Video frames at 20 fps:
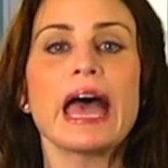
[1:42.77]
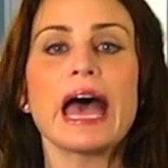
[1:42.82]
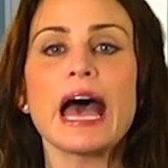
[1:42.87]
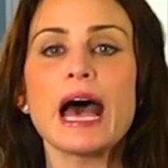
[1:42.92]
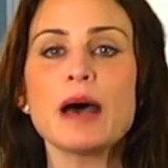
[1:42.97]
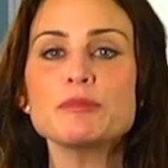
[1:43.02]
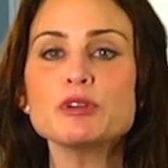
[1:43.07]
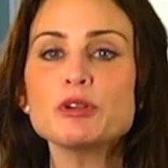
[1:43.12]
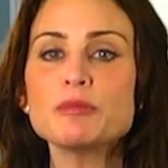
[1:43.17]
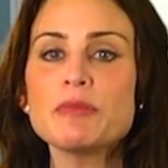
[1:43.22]

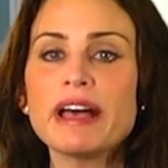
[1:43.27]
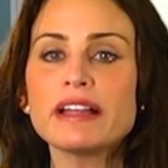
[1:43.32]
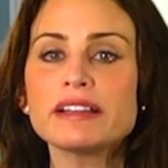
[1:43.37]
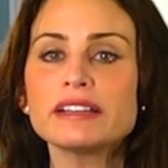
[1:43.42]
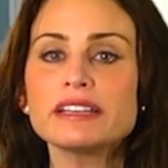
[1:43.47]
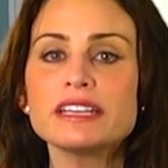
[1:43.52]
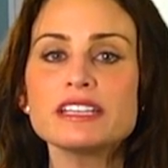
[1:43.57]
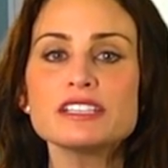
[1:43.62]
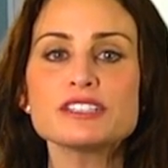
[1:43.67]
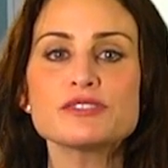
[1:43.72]

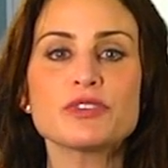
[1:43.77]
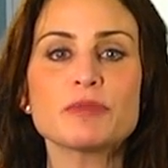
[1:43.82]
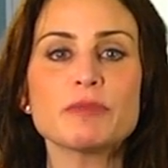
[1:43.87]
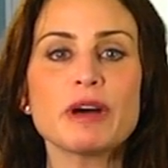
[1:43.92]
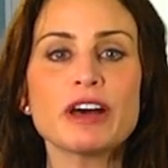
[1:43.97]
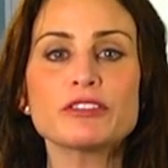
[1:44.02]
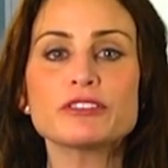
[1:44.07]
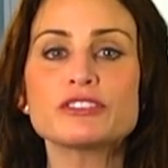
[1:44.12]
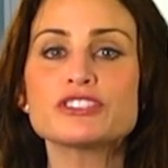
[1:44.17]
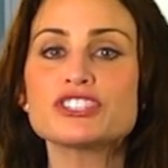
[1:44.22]
abnormalities from
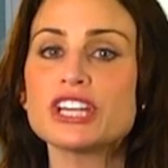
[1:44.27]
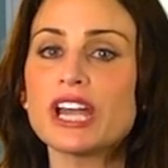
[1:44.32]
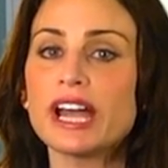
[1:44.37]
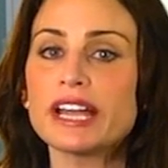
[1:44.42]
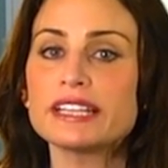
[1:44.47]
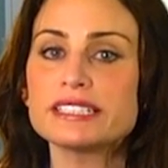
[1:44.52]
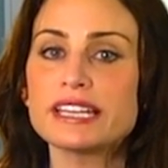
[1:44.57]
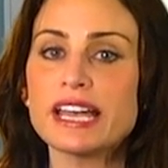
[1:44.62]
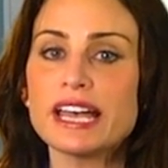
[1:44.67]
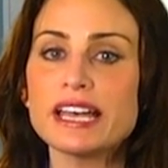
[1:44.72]
other
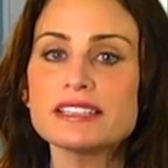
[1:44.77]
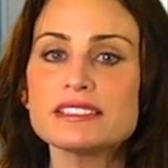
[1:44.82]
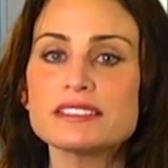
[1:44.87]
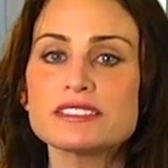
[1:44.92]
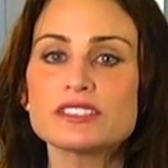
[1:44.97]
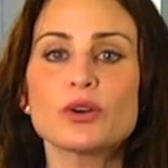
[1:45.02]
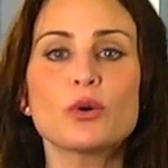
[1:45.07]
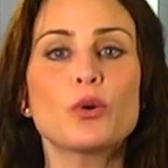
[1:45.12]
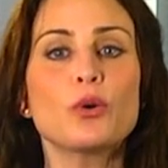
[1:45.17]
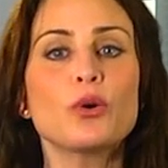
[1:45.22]
GI
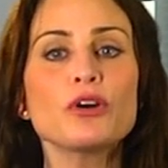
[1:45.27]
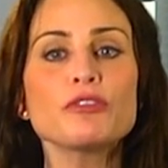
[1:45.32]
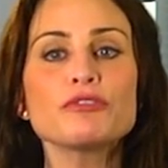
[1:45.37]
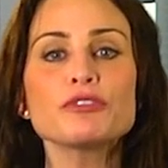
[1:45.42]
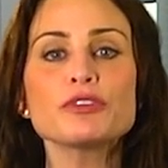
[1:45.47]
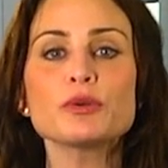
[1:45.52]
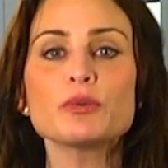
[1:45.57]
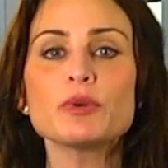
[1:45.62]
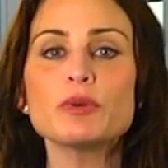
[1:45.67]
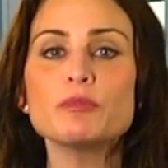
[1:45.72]
tests, or
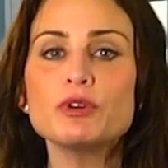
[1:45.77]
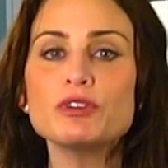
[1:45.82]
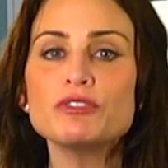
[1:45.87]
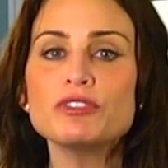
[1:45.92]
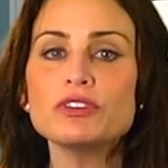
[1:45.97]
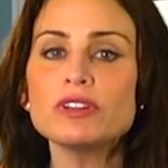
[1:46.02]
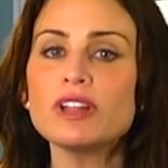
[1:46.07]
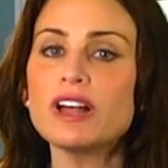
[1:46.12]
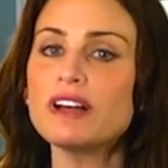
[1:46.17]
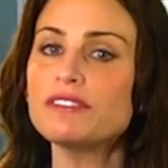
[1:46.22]
for the
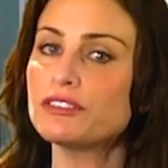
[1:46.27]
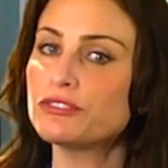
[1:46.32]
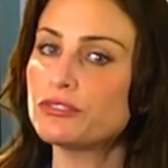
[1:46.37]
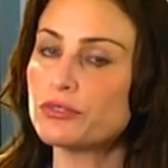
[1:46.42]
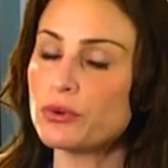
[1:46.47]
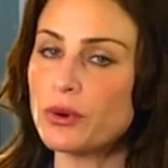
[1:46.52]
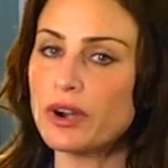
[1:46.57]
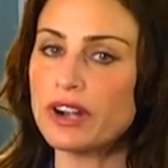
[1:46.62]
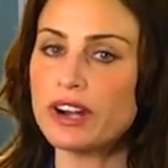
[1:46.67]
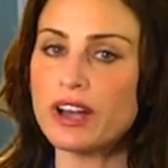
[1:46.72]
removal of a
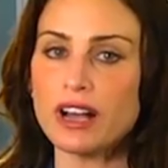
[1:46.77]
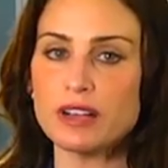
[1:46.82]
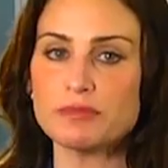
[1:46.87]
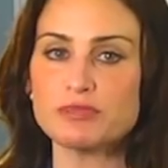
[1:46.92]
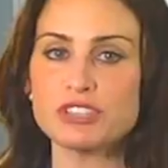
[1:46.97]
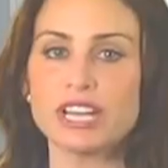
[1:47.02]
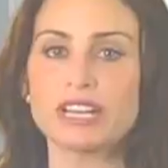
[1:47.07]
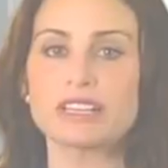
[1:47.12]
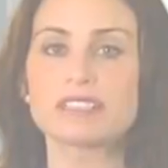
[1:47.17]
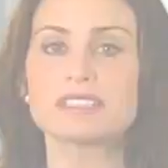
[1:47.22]
foreign
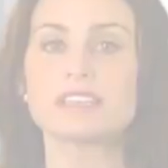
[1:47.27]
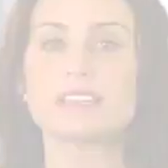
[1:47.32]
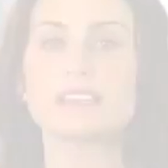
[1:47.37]
object.